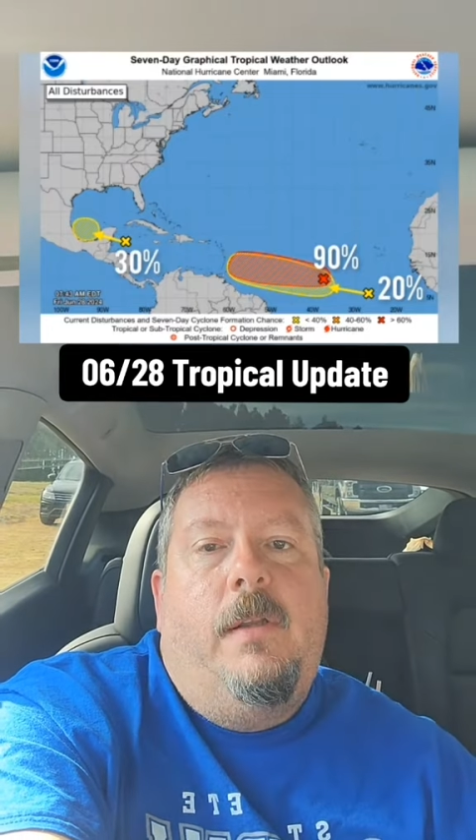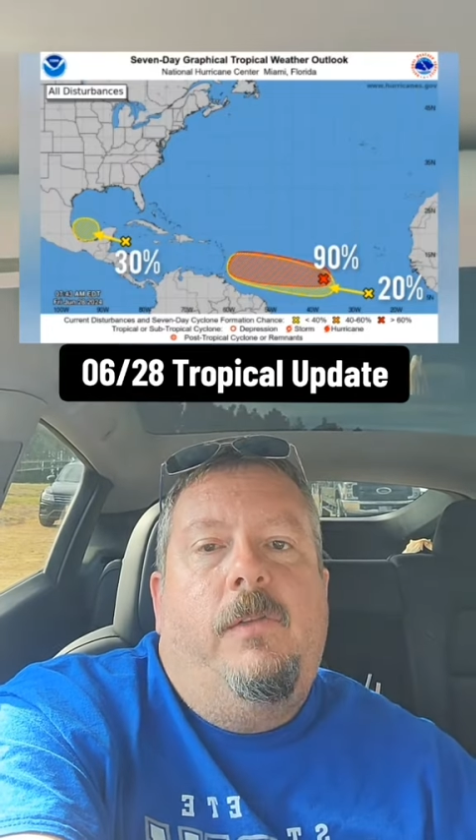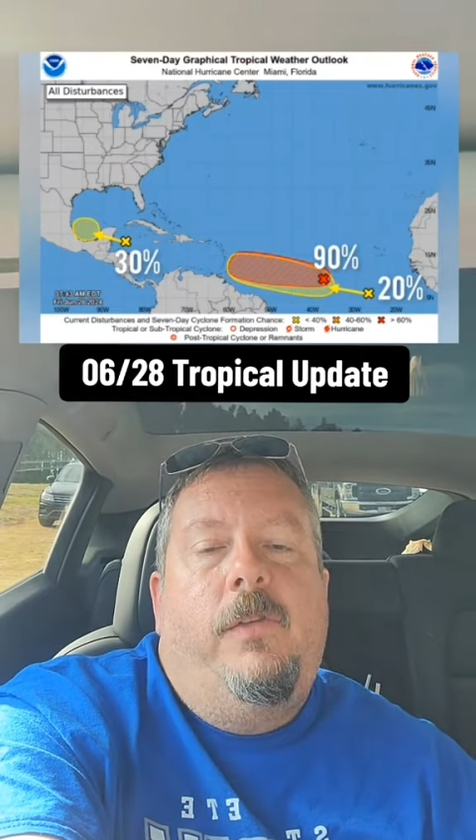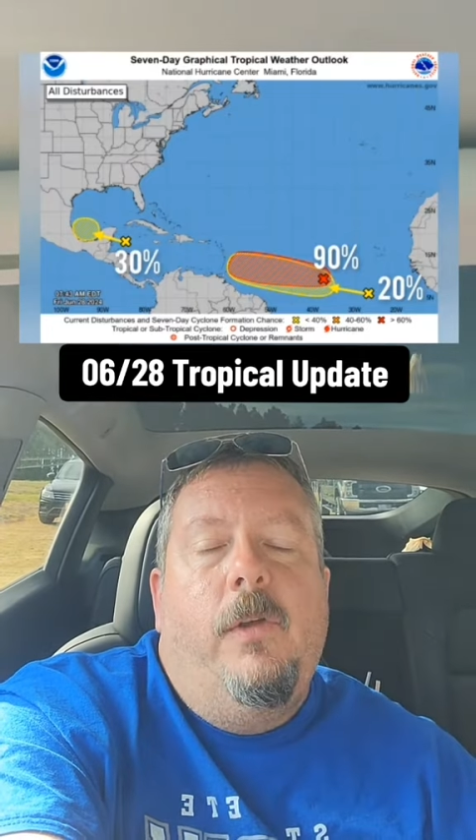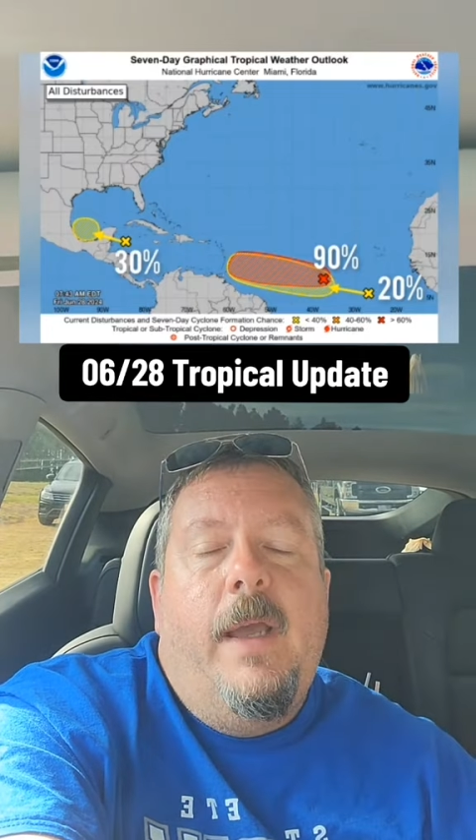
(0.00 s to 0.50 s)

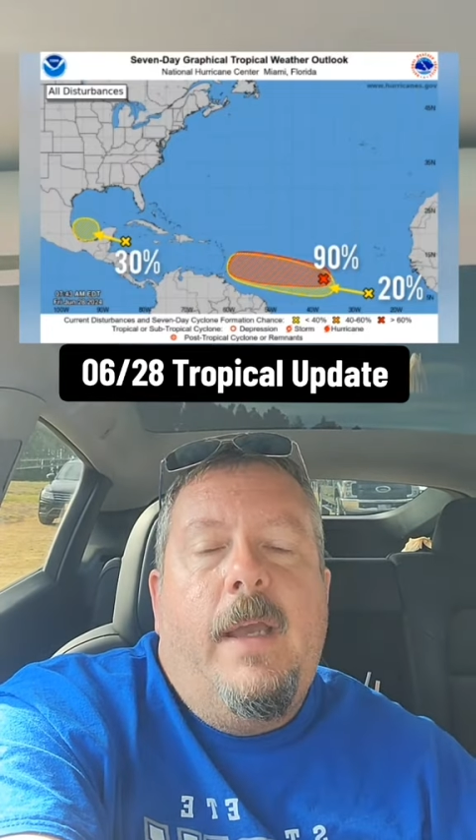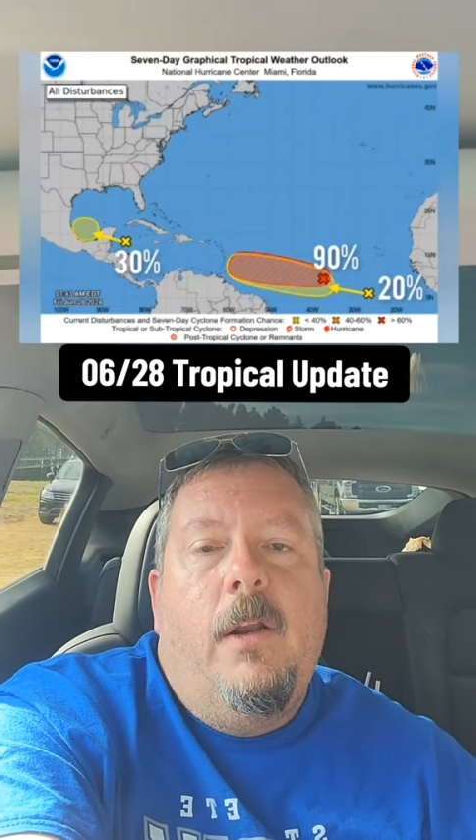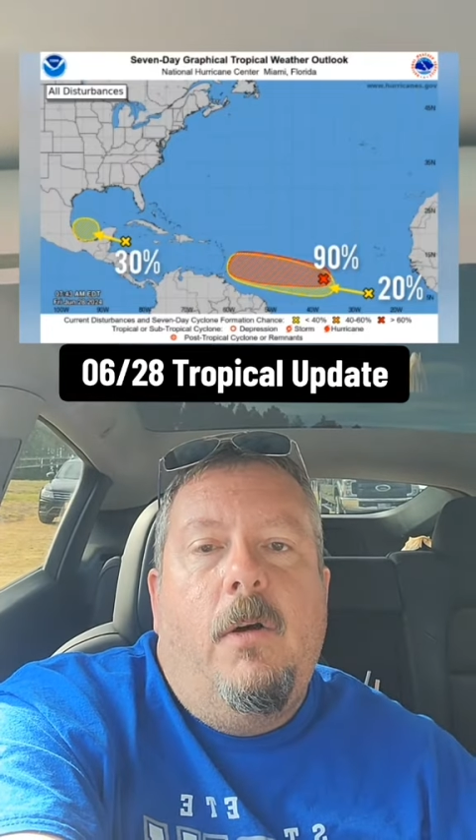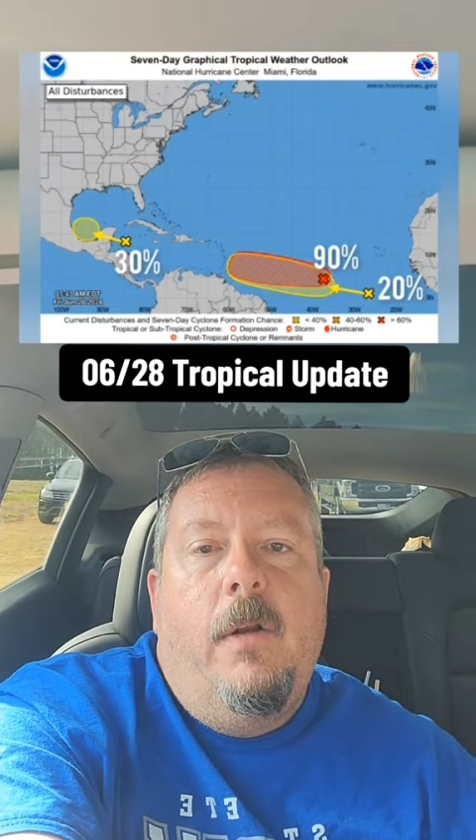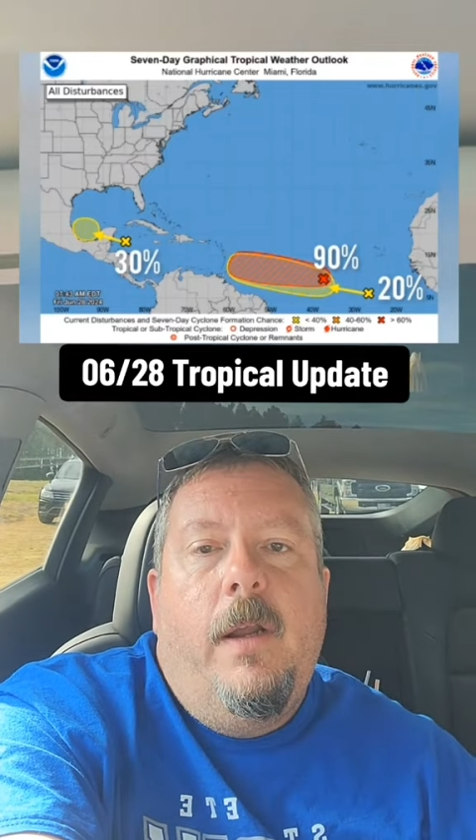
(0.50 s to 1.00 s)
still hanging
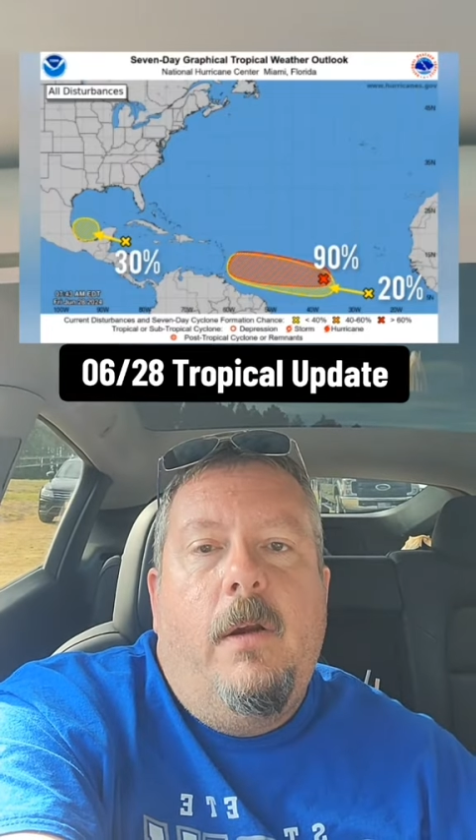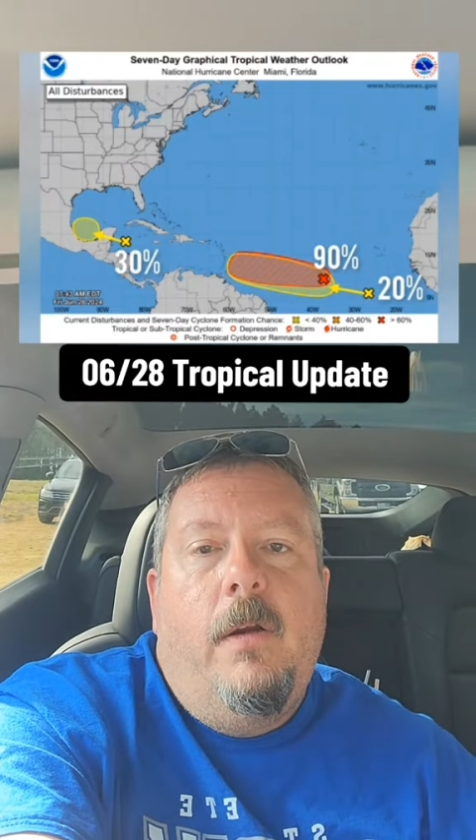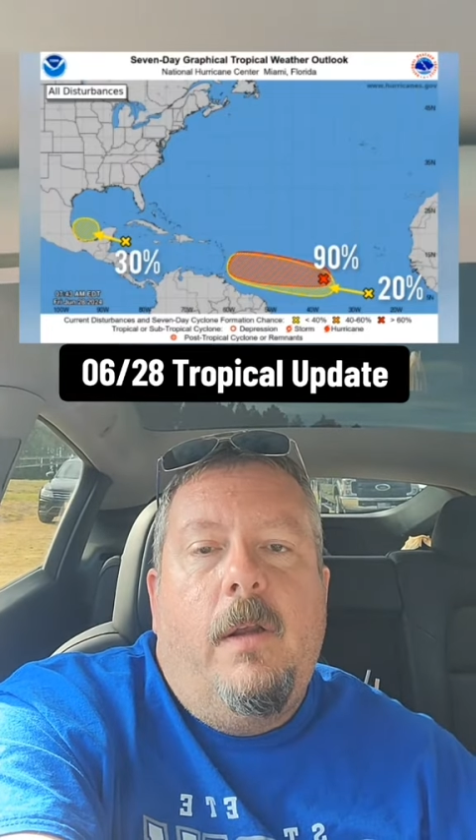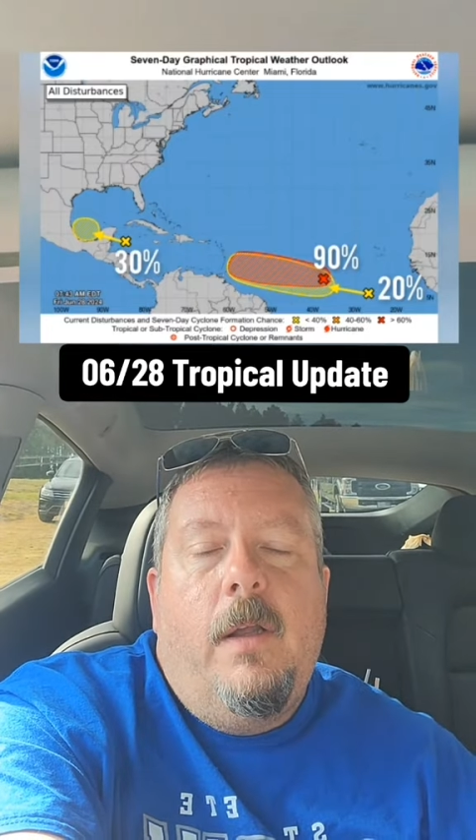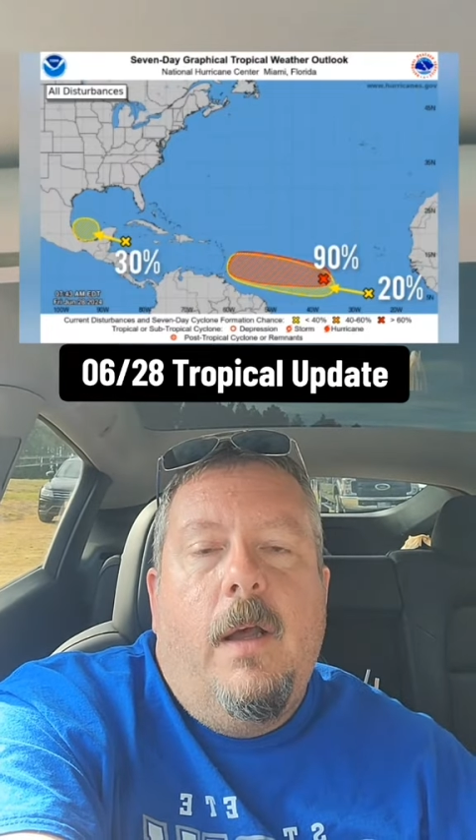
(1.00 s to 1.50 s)
on
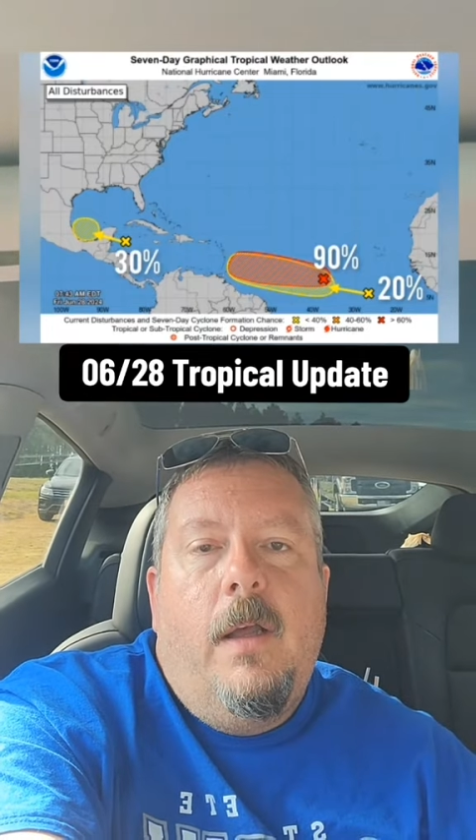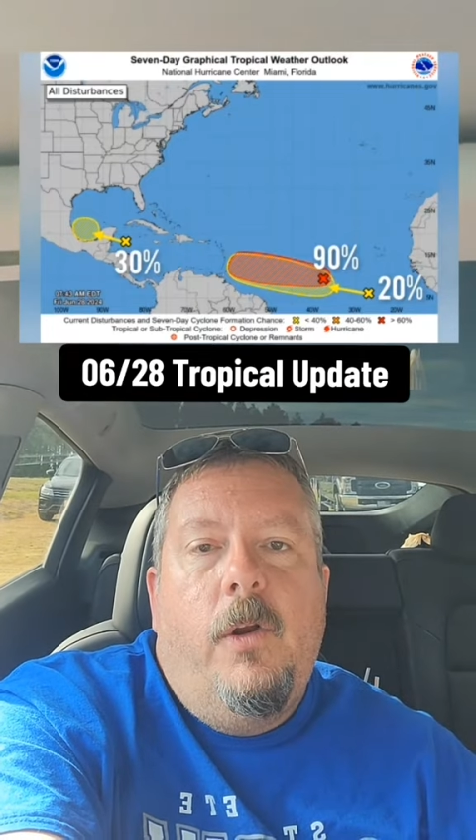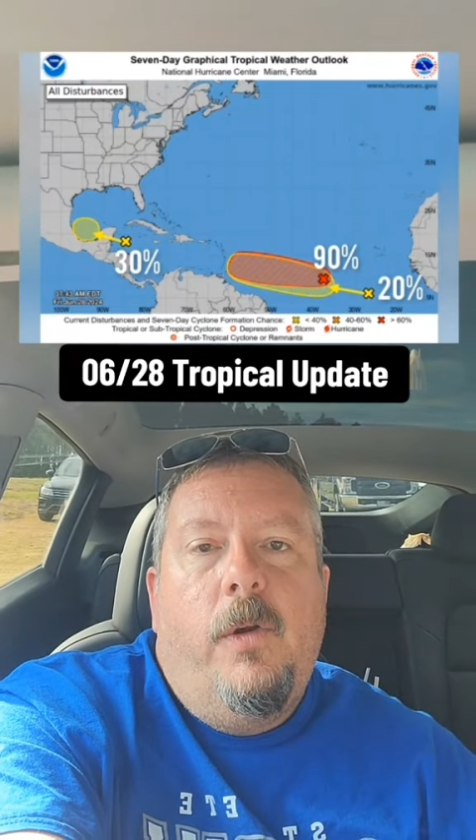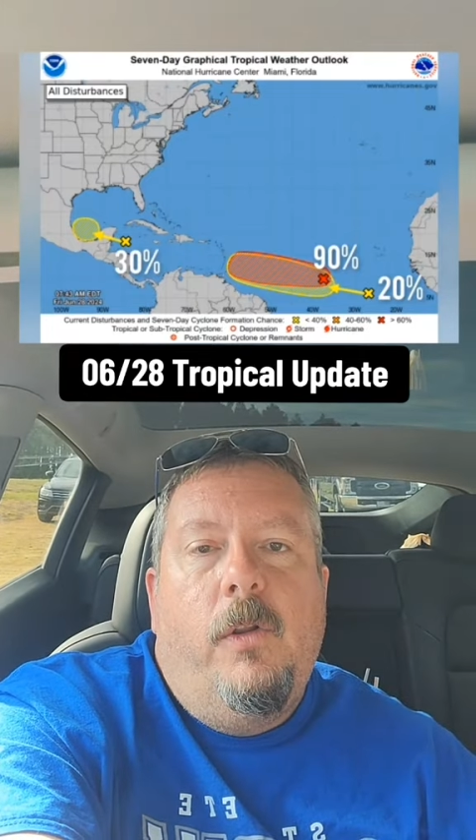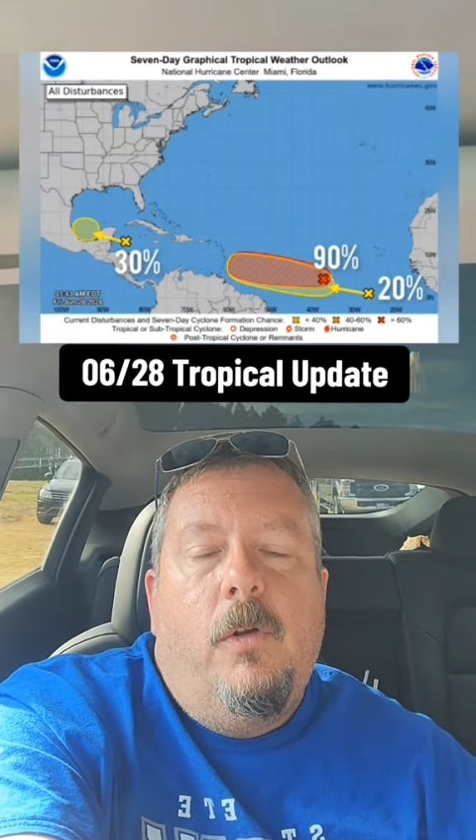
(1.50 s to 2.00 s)
there, uh,
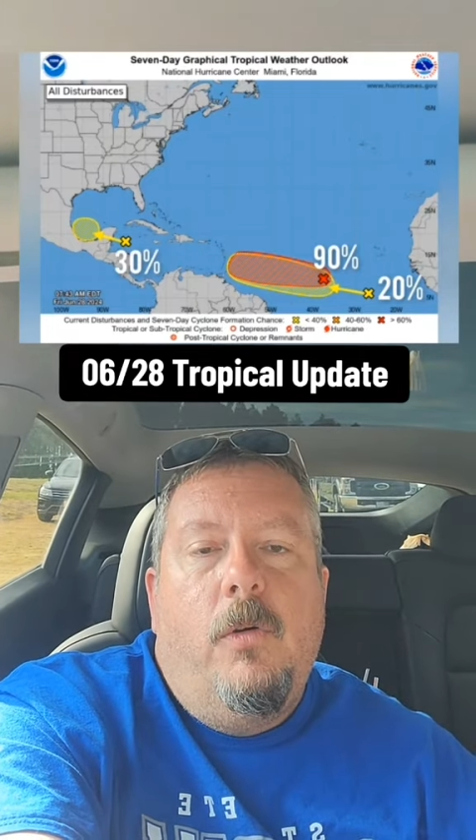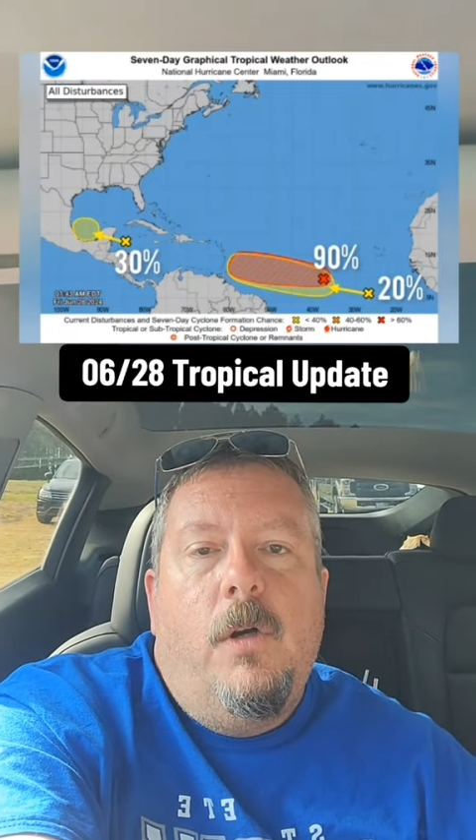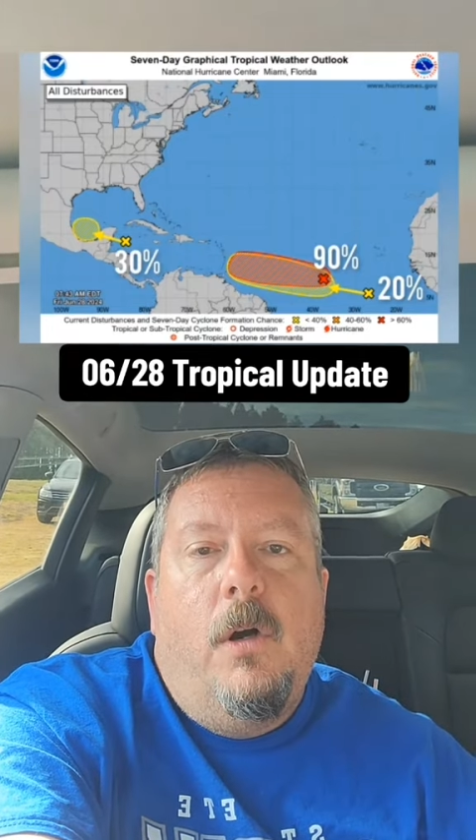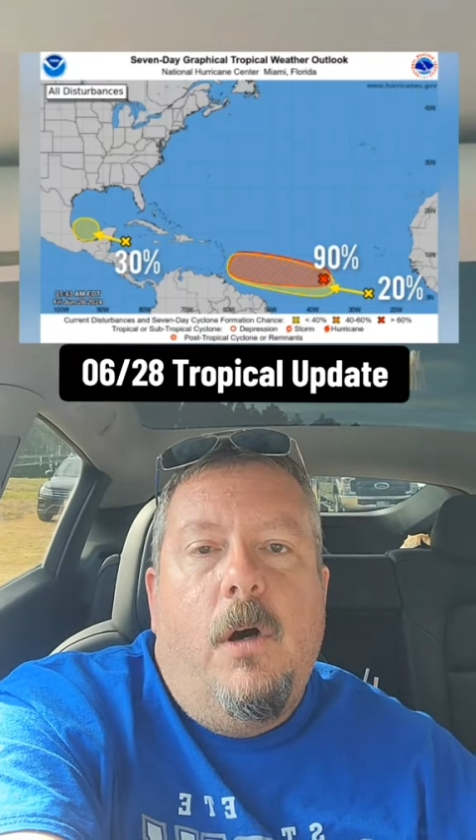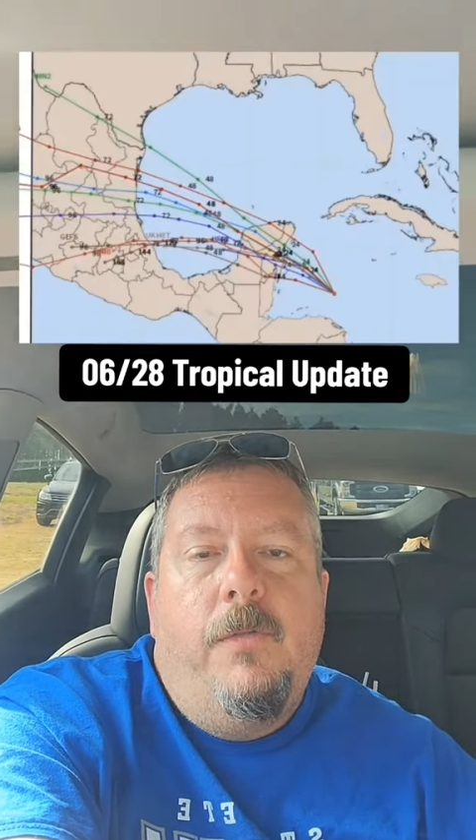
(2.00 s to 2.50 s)
entering the lower
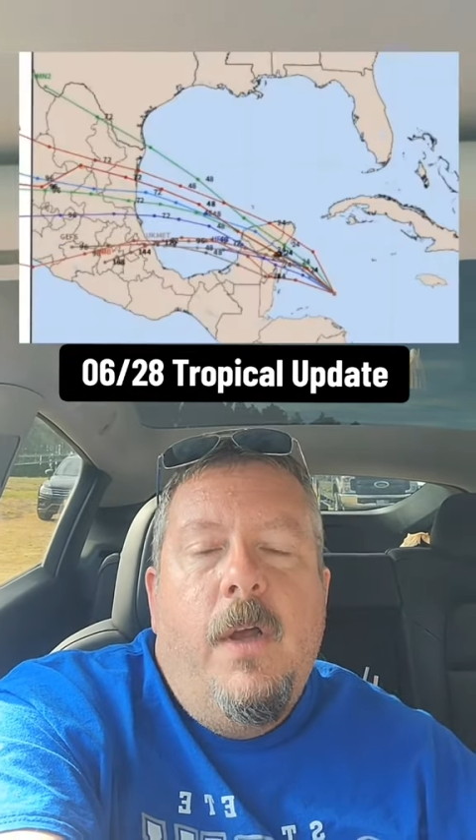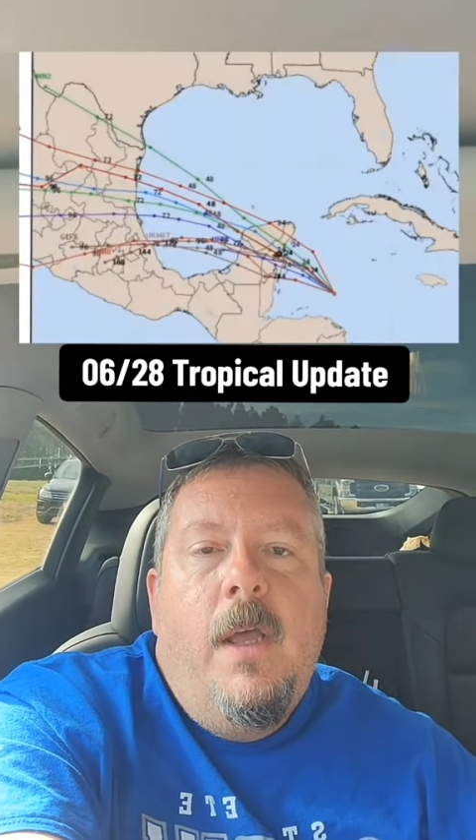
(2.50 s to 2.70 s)
Gulf.